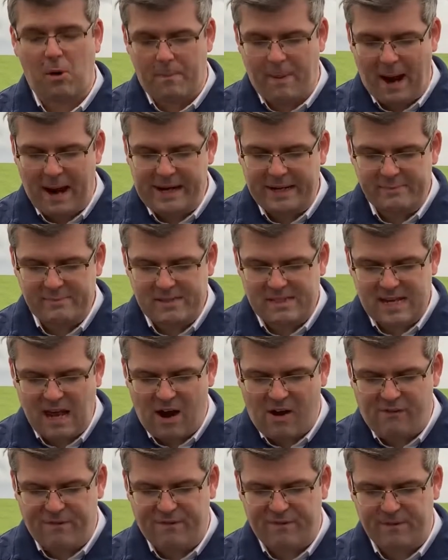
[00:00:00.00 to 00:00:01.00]
by
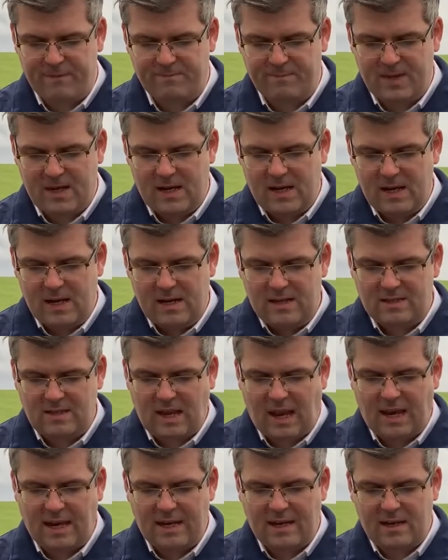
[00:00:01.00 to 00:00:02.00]
himself,
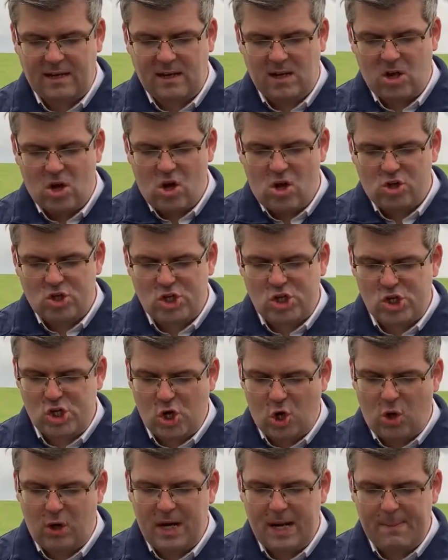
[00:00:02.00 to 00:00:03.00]
saying,
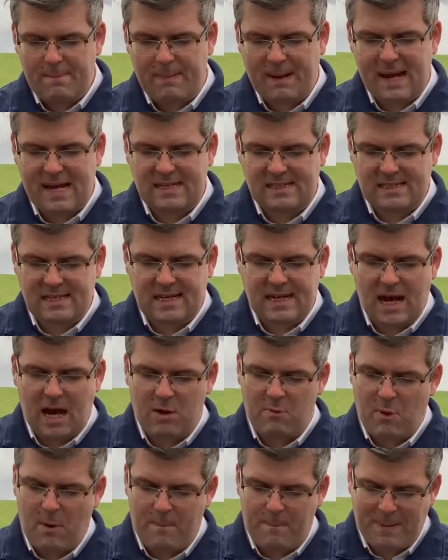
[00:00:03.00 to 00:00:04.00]
surely blessing I
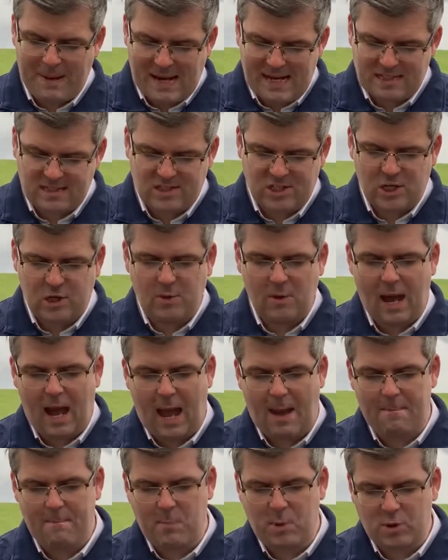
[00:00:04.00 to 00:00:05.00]
will bless you,
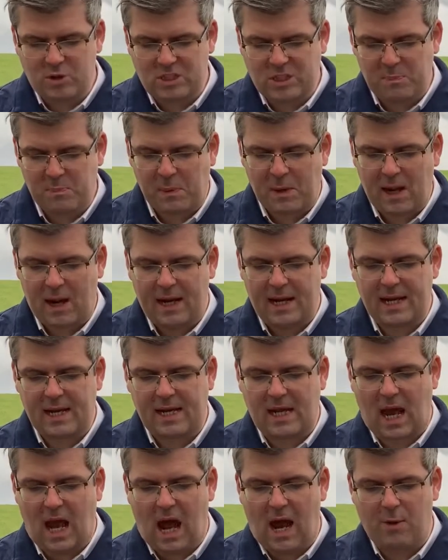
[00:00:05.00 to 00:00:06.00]
and multiplying
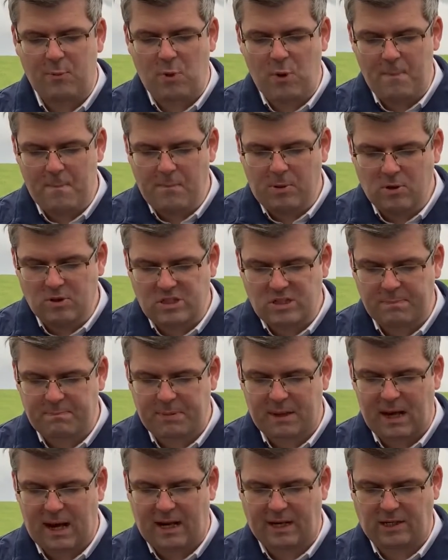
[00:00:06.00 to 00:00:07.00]
I will
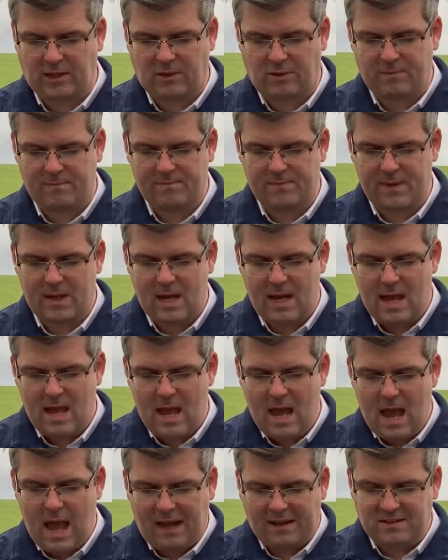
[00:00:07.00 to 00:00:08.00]
multiply you.
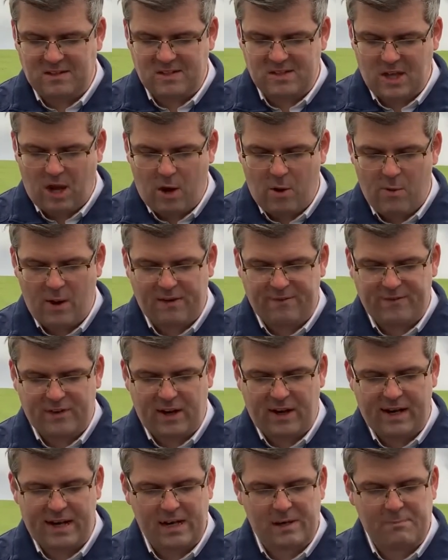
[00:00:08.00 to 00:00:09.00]
And so
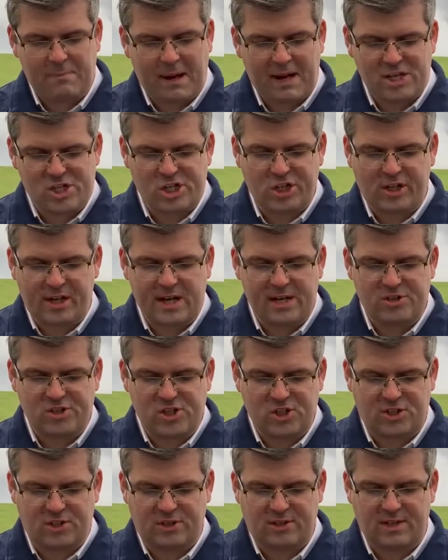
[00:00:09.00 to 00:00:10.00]
after he had patiently
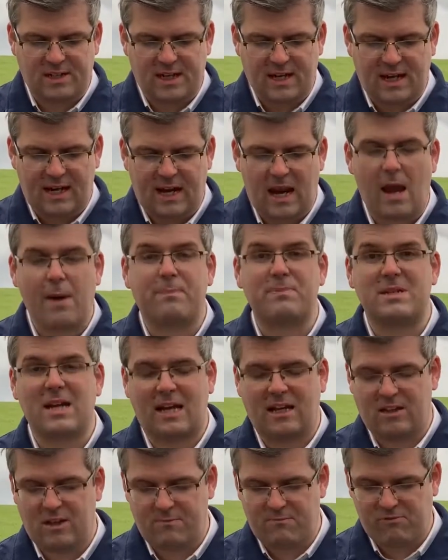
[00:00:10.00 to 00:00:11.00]
endured, he
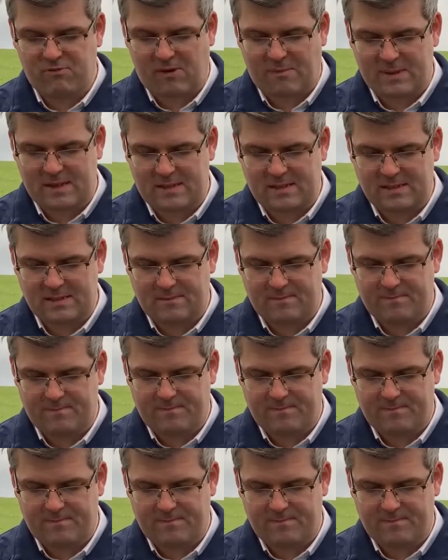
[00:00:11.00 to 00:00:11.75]
obtained the promise.